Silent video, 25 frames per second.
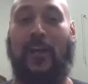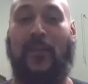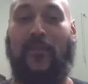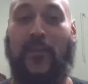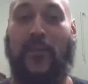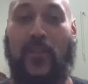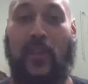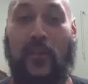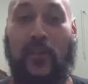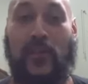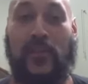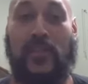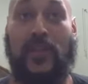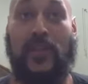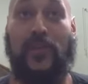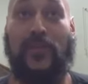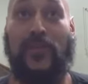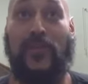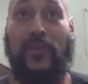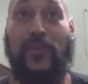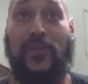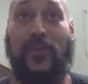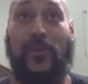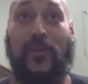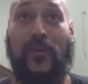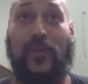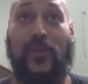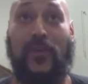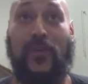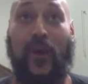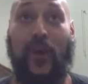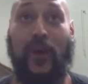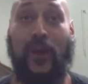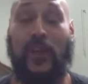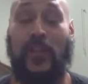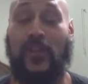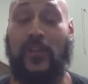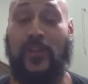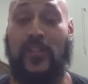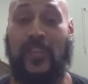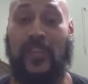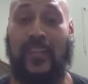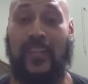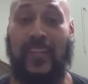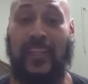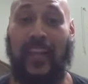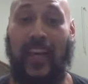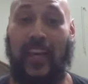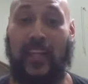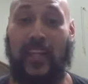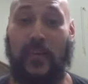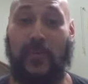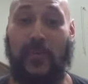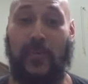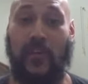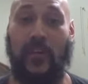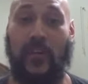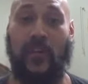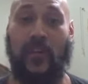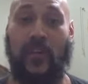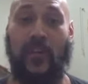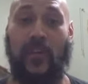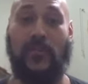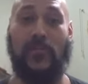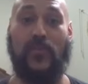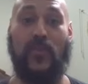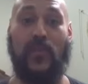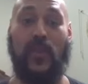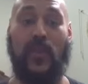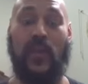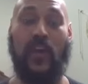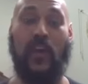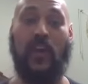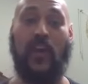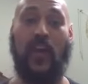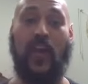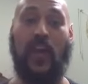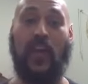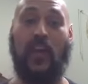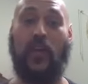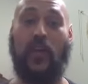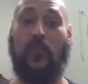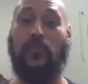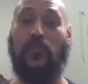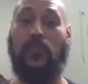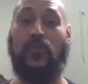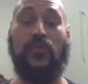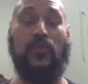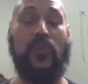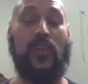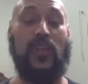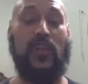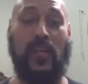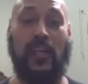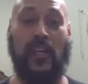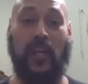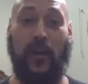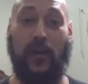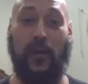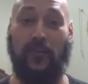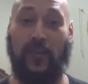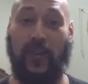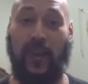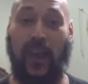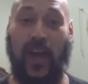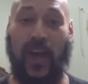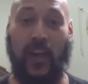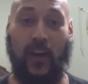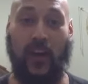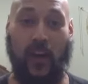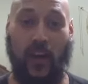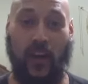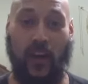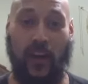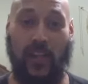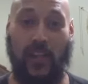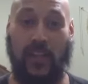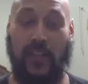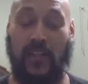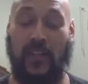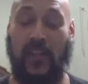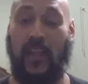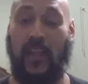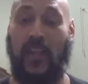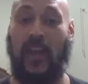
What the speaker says: For those of you who are new to the Enlightenpreneurs, we are a community of like-hearted